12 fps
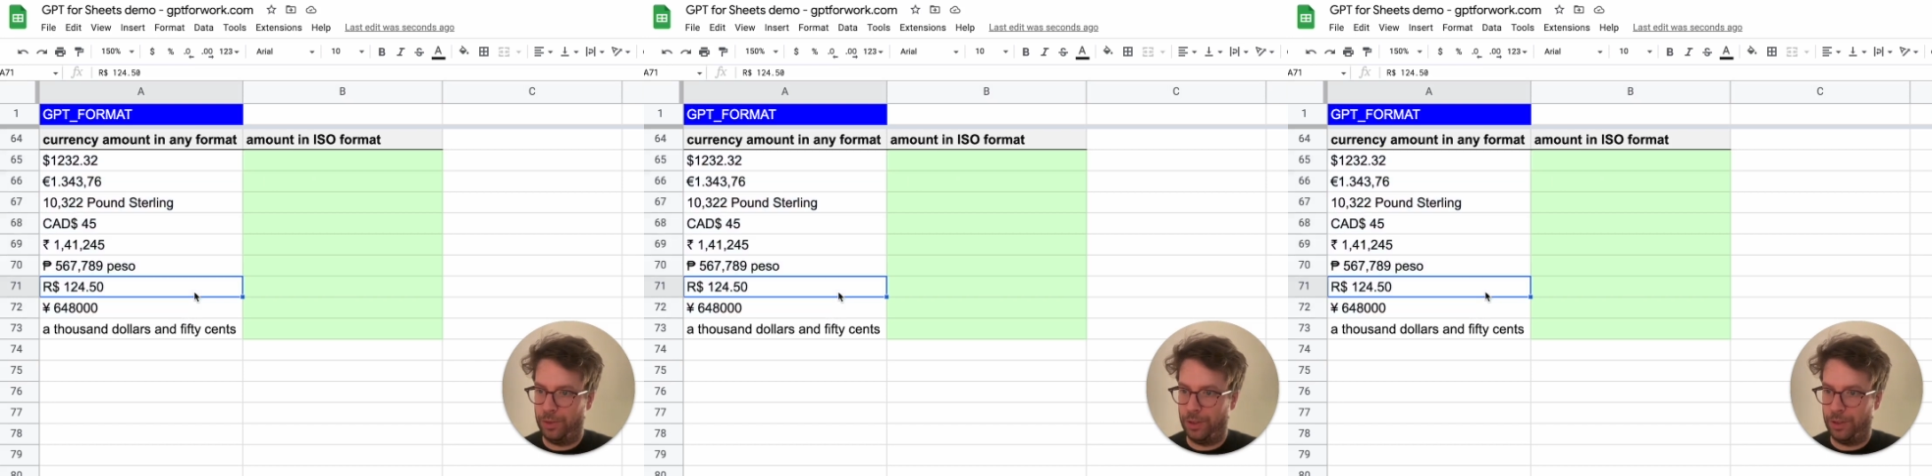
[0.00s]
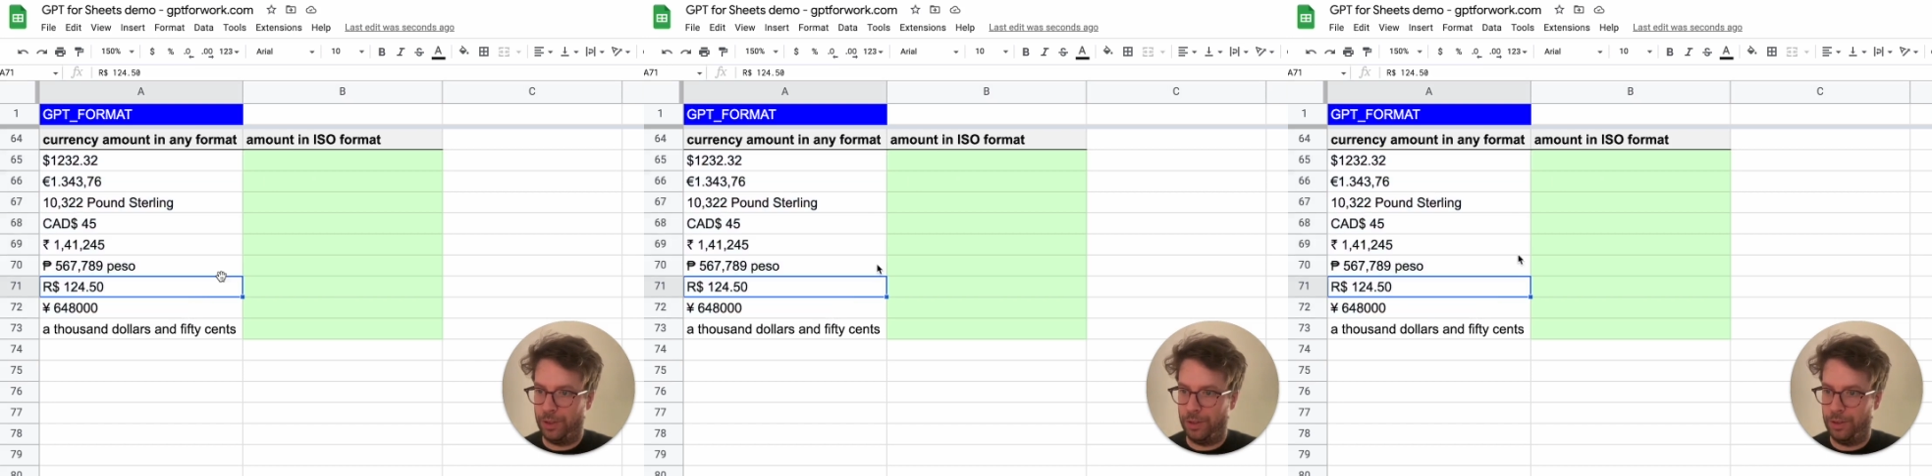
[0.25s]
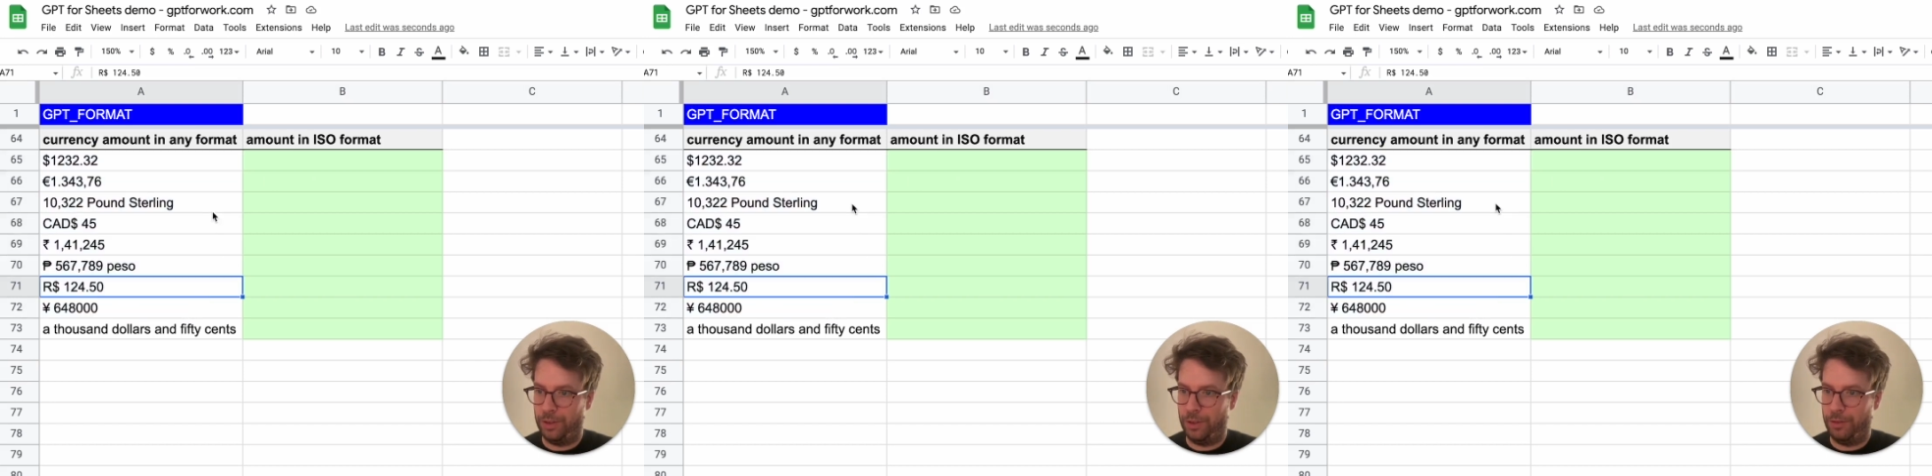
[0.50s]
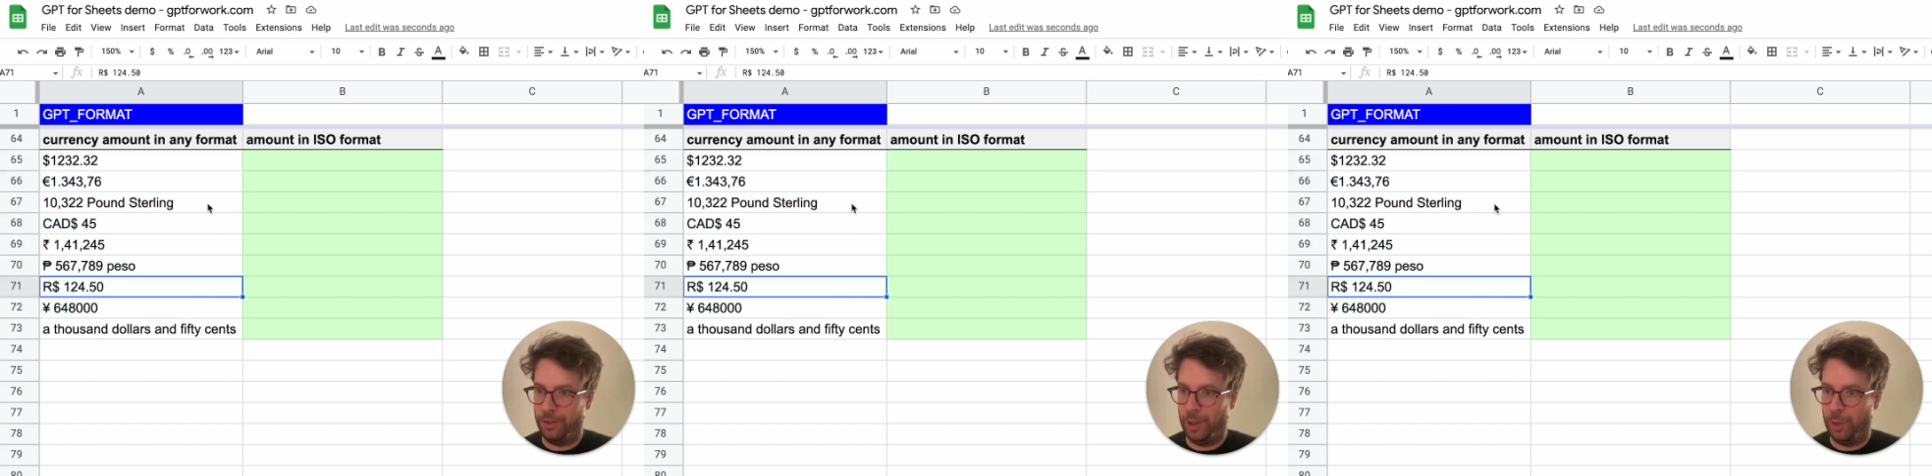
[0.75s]
uh,
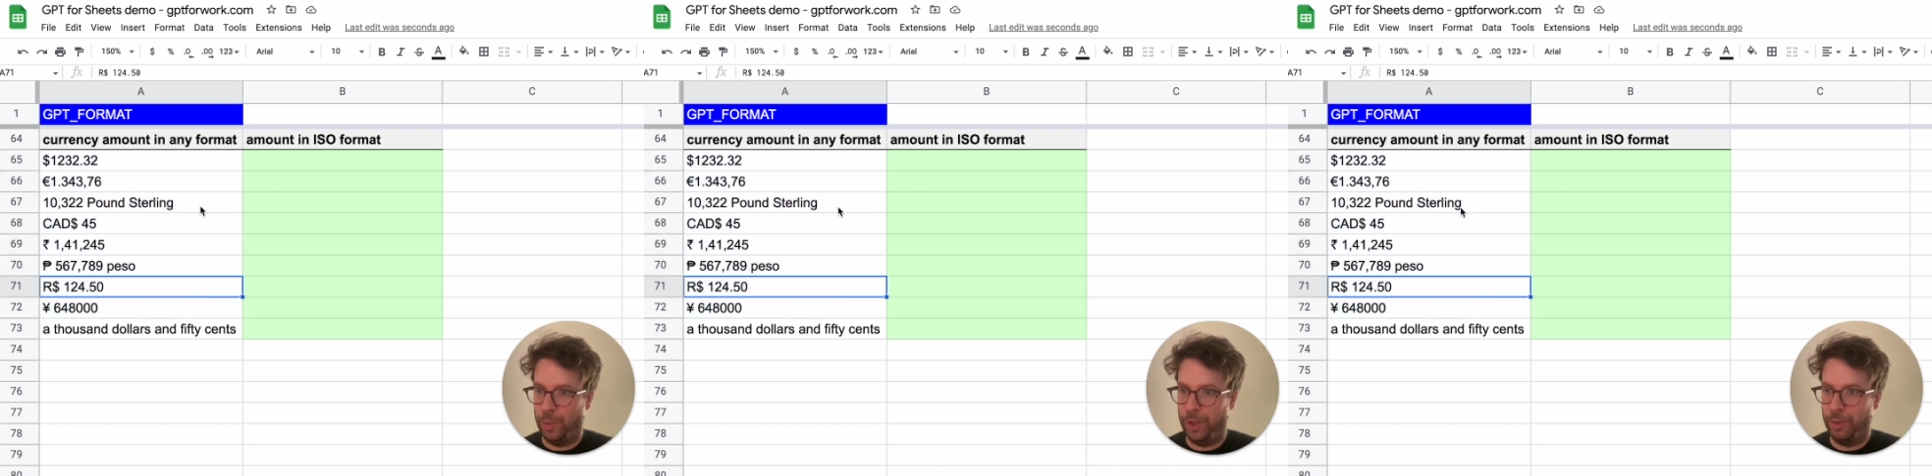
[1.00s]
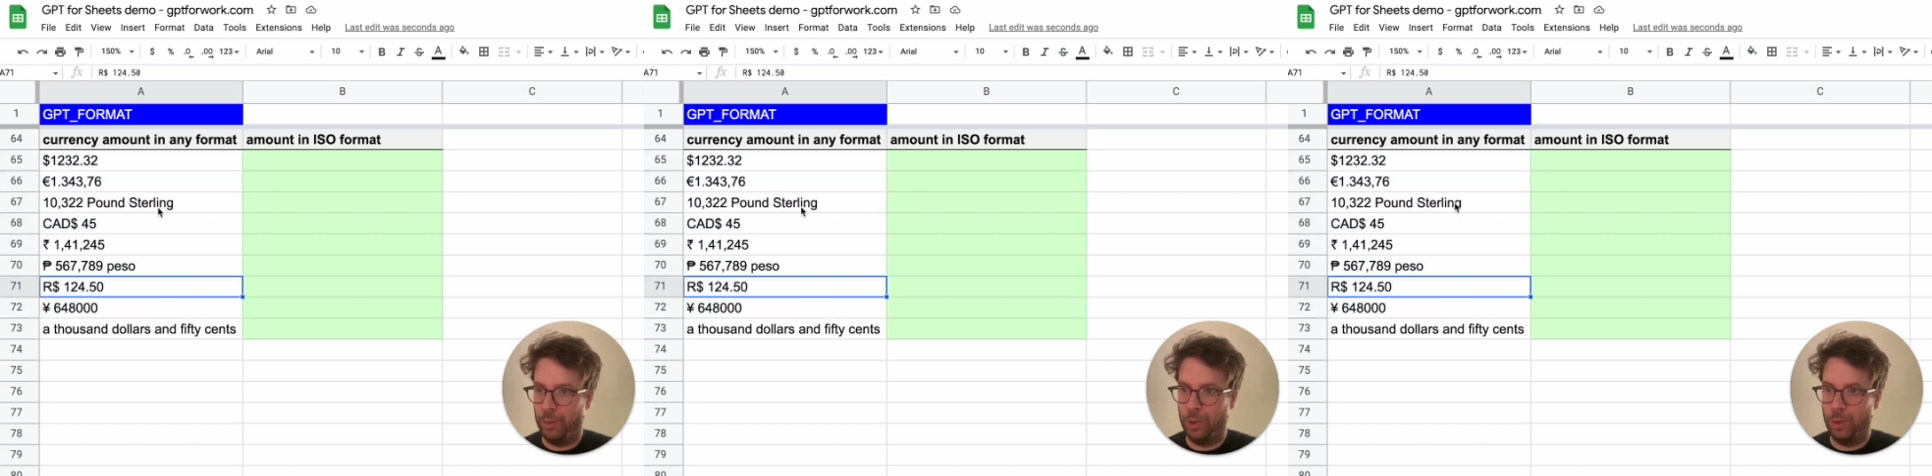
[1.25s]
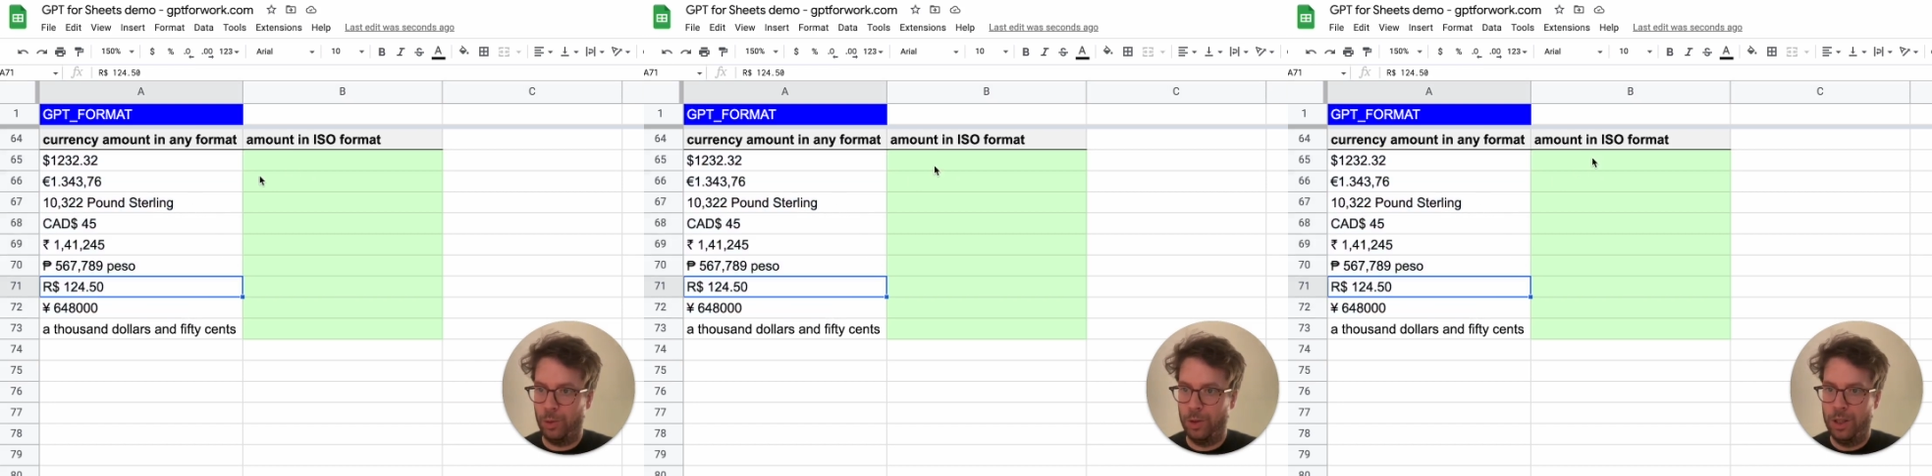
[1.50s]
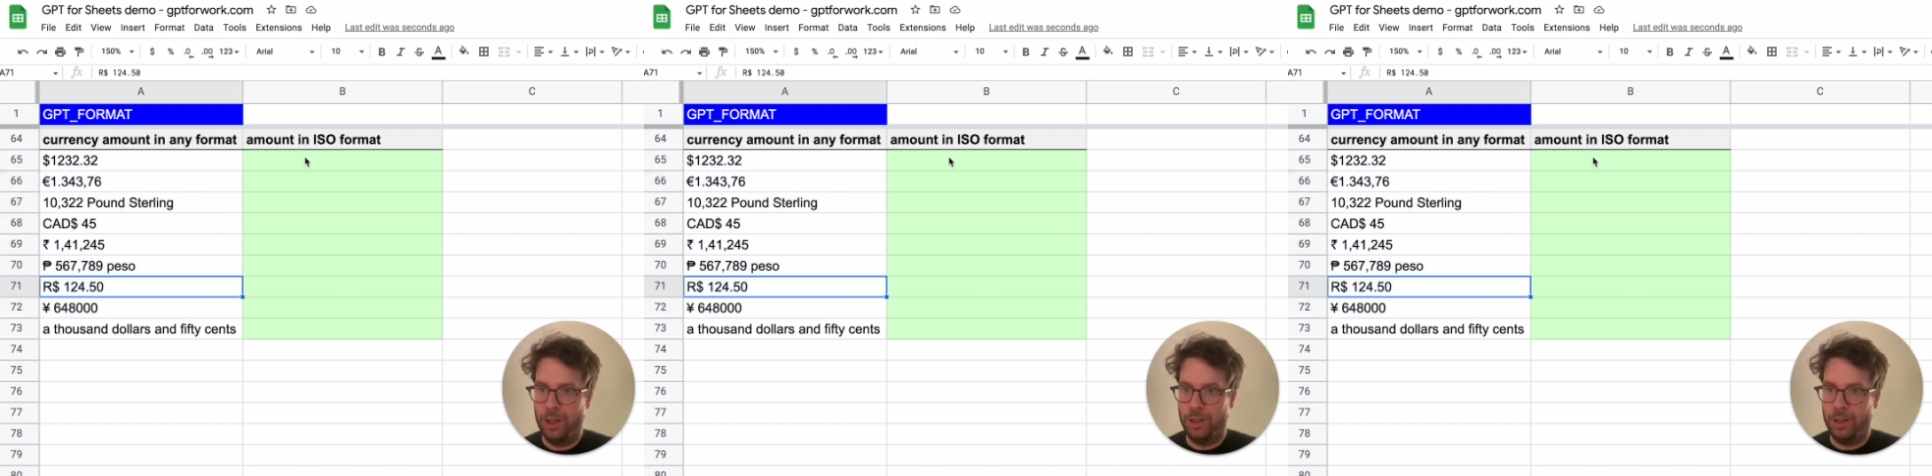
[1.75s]
not very readable,